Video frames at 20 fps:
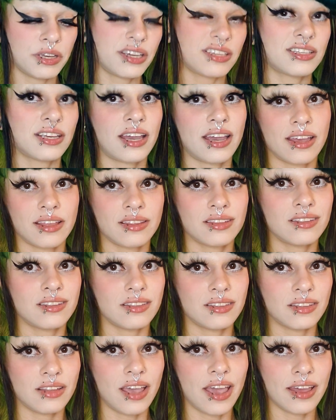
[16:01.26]
because I added,
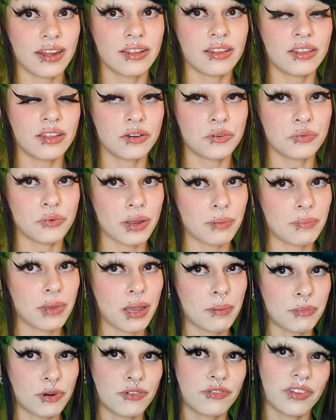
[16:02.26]
added the red
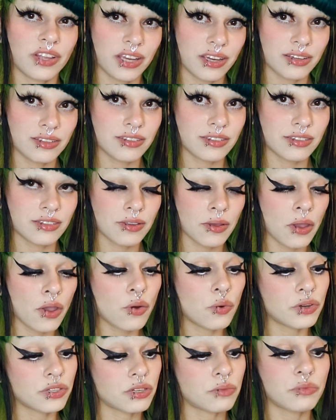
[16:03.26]
pepper flakes,
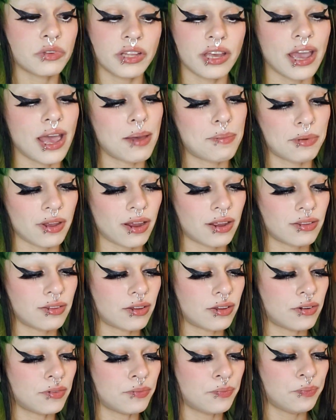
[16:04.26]
which I'm really happy I
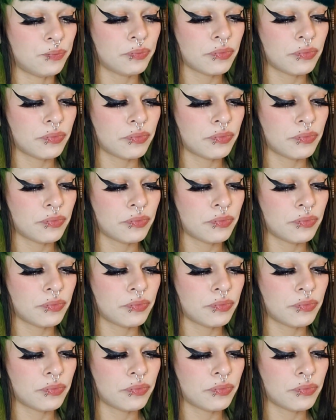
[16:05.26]
did.